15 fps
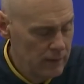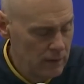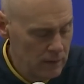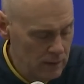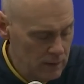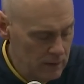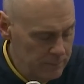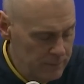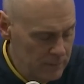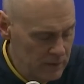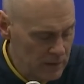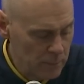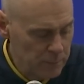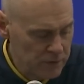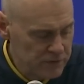
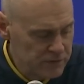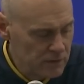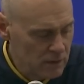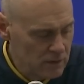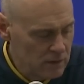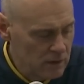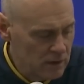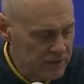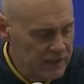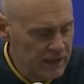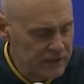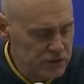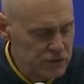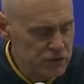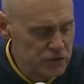And our
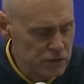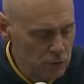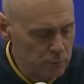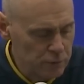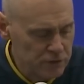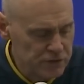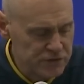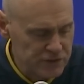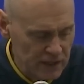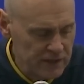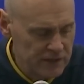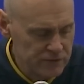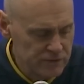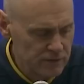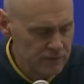catch and shoot
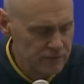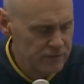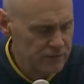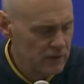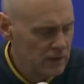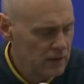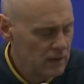percentage of